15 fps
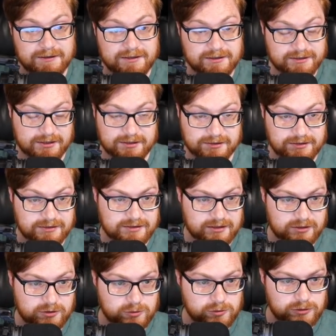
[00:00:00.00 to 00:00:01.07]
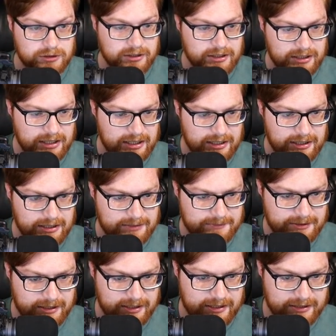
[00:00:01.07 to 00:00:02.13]
Kind of neat, kind of cool. Um,
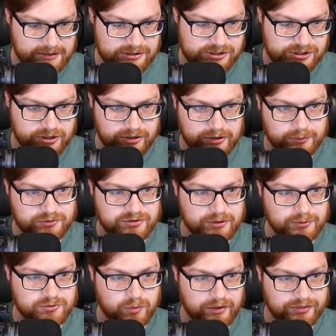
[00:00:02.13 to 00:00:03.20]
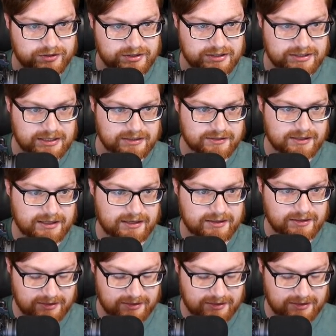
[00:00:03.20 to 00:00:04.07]
sure, it was it was one thing to get that.